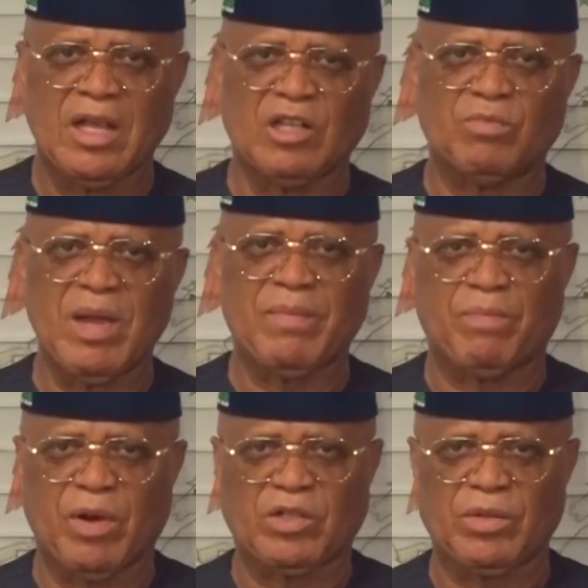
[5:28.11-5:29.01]
is
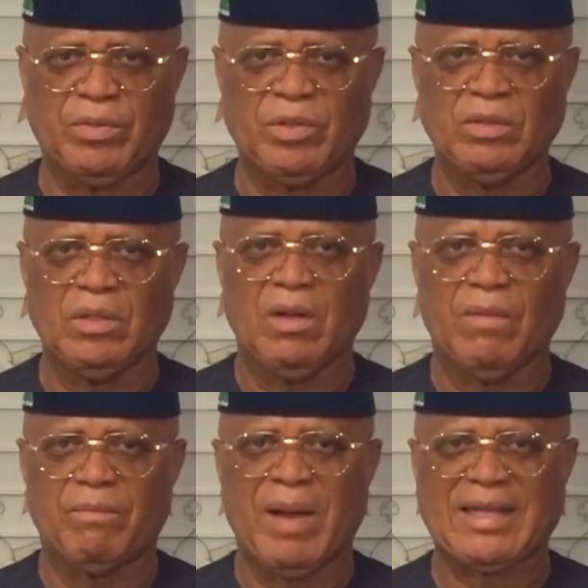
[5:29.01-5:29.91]
made possible
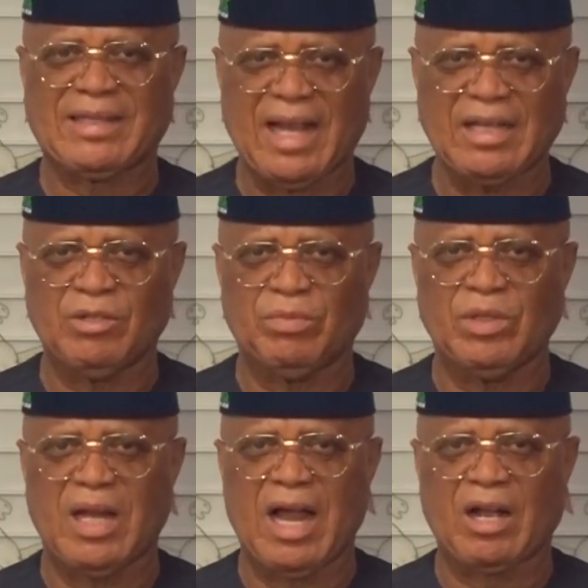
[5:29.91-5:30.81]
by
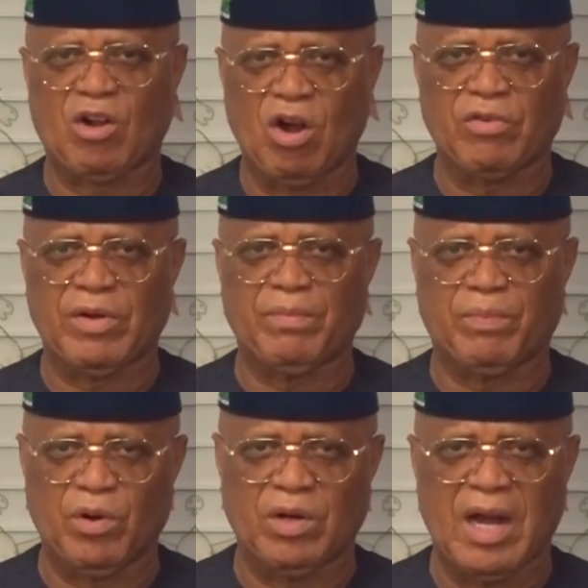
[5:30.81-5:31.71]
tangible and concrete
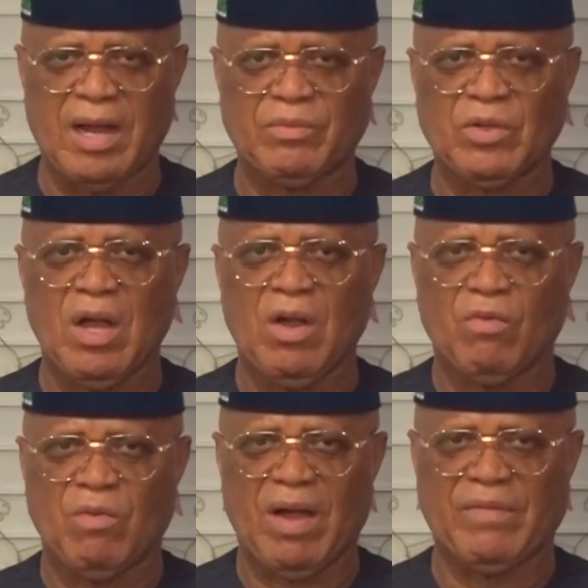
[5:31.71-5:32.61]
programs
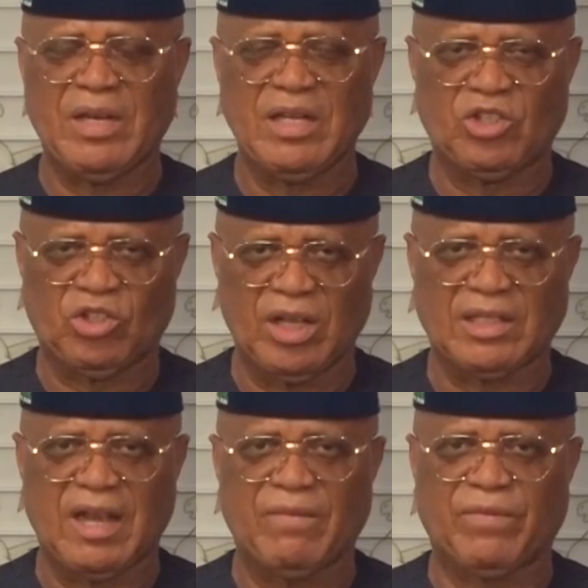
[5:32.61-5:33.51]
we have
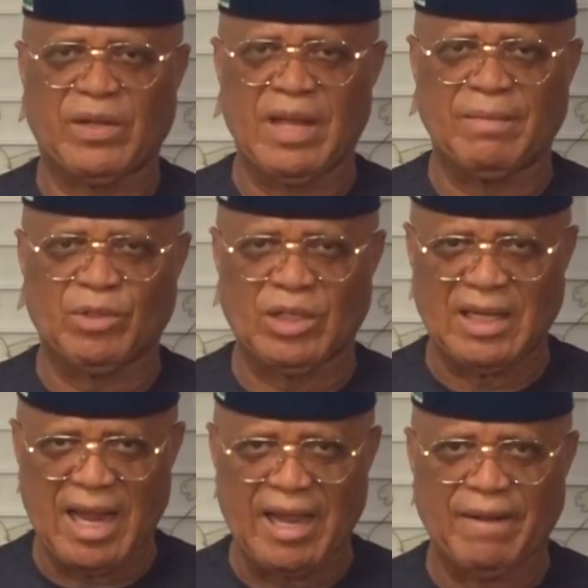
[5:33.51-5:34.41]
initiated for them
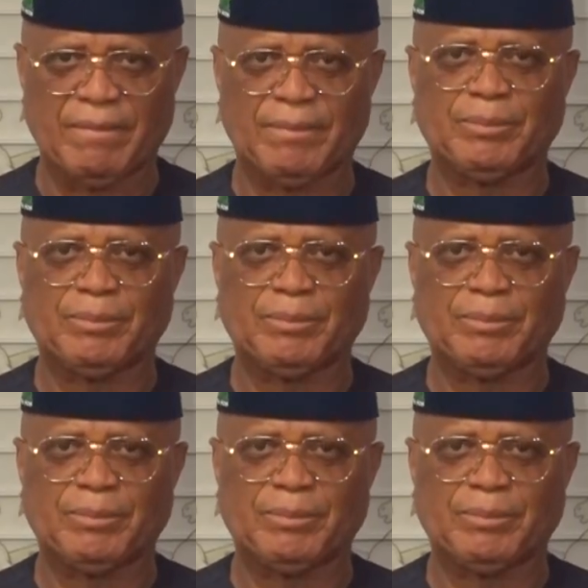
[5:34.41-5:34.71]
today.